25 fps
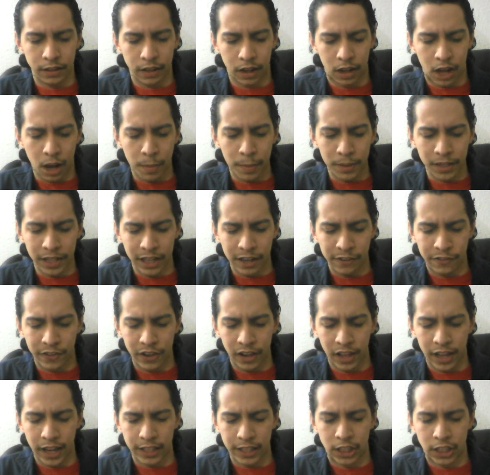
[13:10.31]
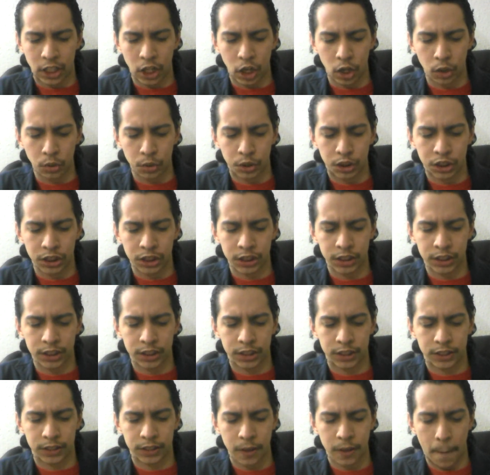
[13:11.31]
a couple NFL head
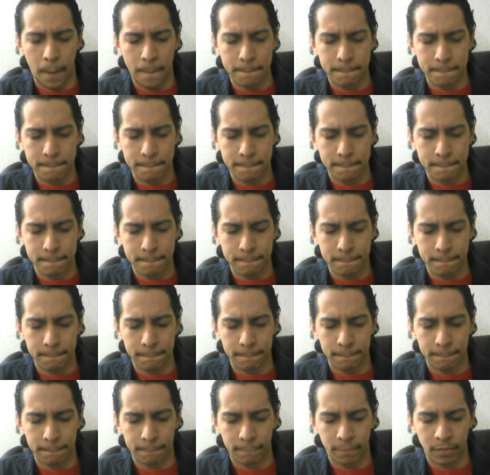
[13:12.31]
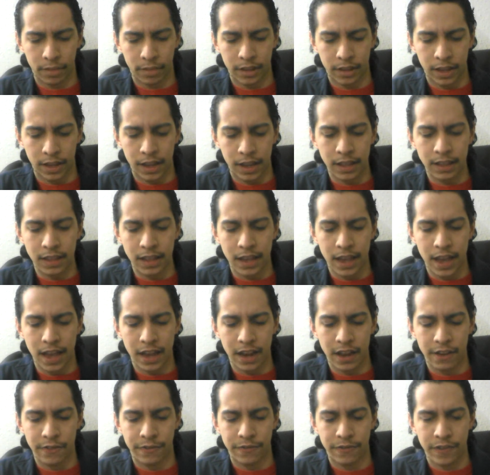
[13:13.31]
coaches in the
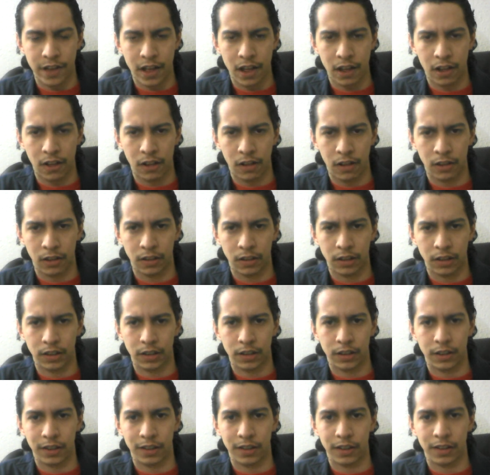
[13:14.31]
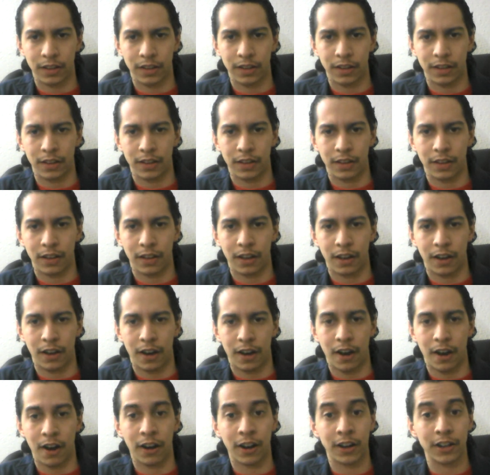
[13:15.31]
NFL
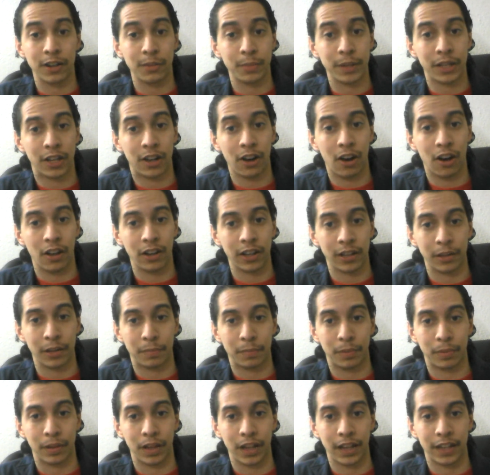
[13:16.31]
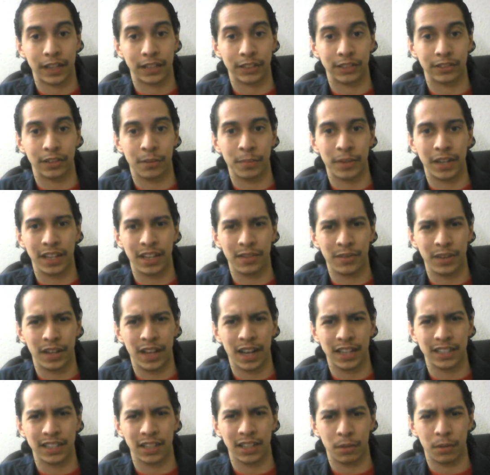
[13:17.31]
are going to be calling plays. I'm going to give you
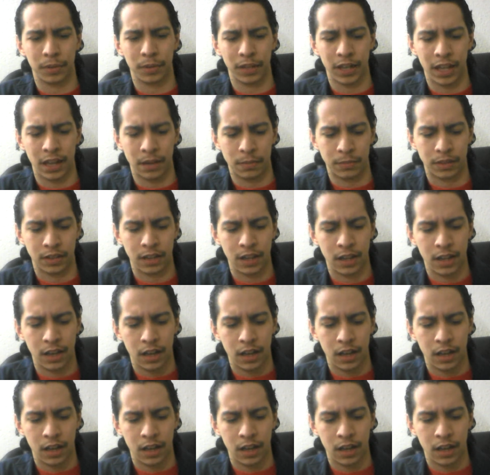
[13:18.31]
guys a couple names.